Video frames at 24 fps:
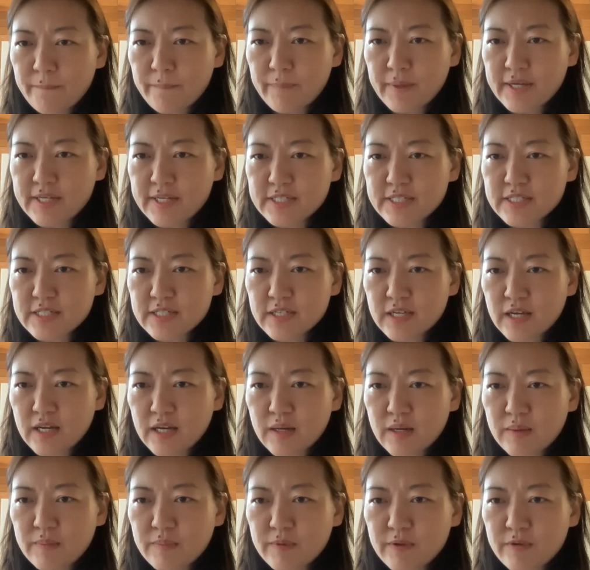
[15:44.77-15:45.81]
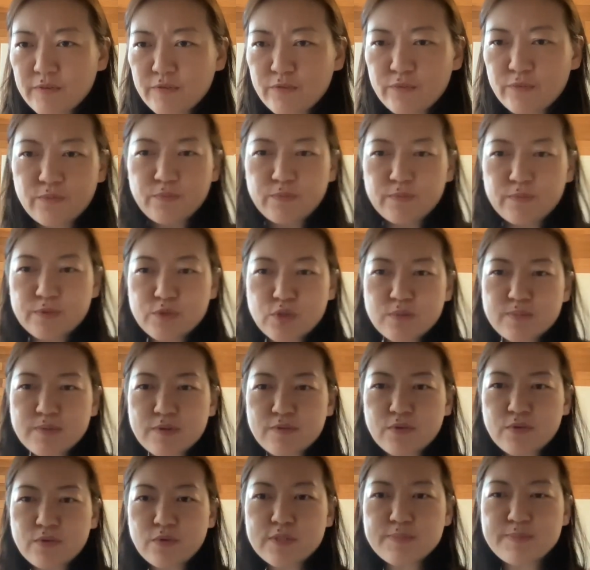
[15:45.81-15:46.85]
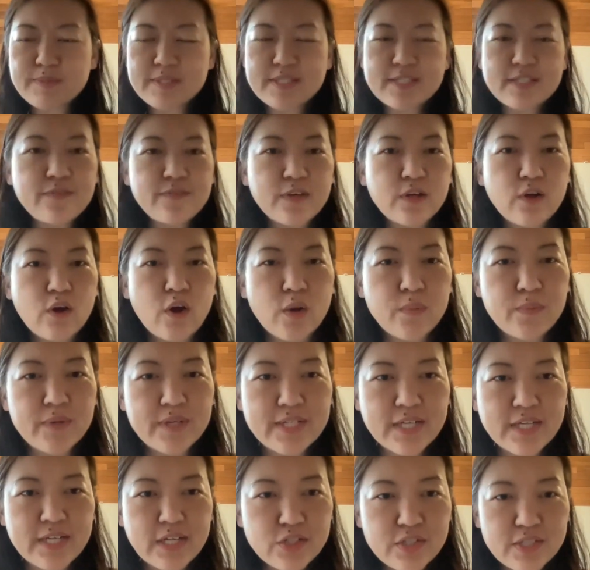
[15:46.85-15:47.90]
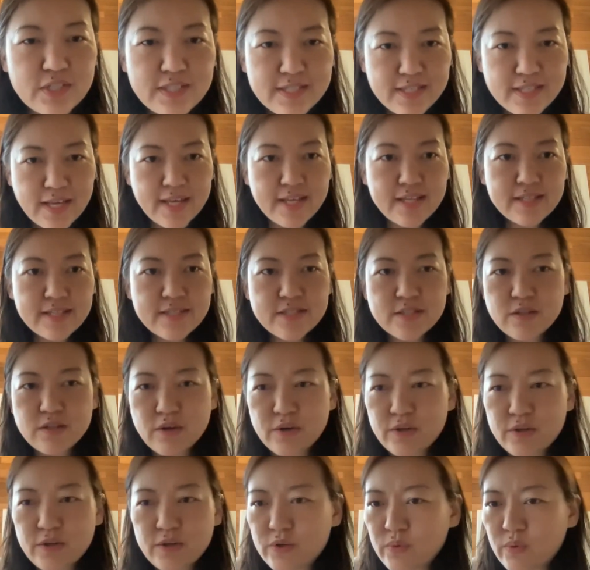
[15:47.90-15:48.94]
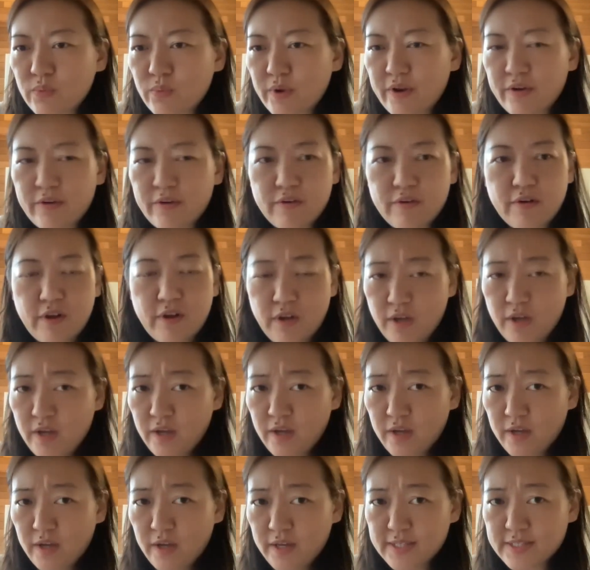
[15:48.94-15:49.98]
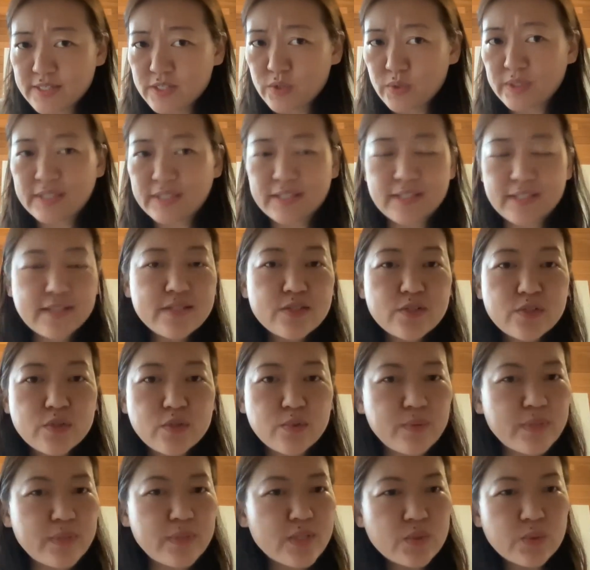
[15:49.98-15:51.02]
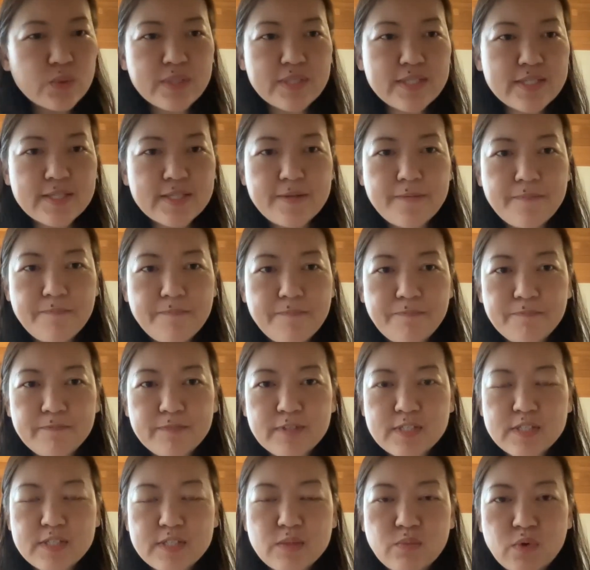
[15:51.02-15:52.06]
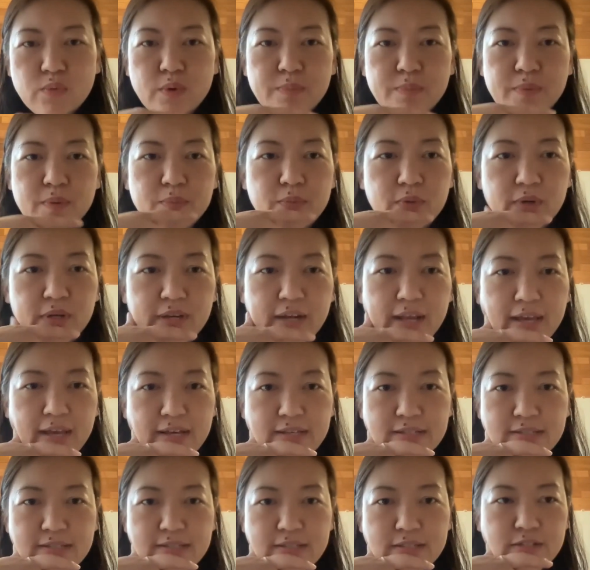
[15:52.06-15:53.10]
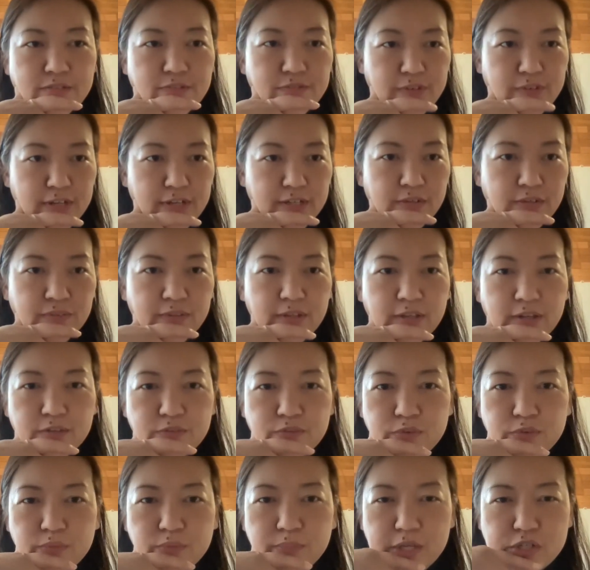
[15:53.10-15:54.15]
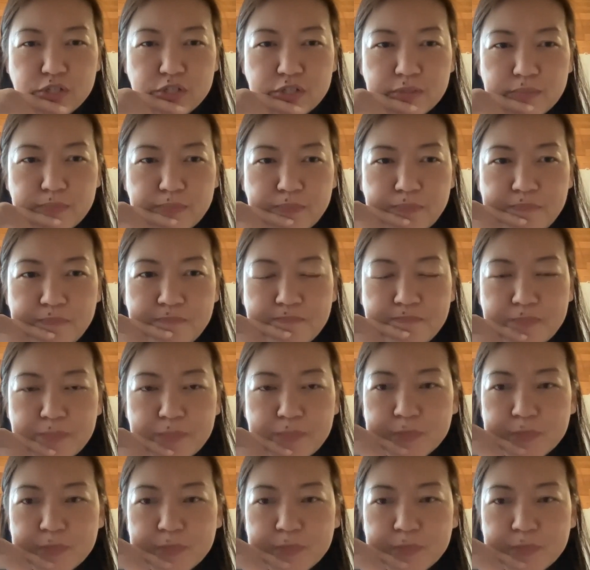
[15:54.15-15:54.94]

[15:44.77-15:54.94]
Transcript: But if in terms of youth-specific harm reduction sites, are you aware, is there a list or a resource somewhere where people can access to find out that information?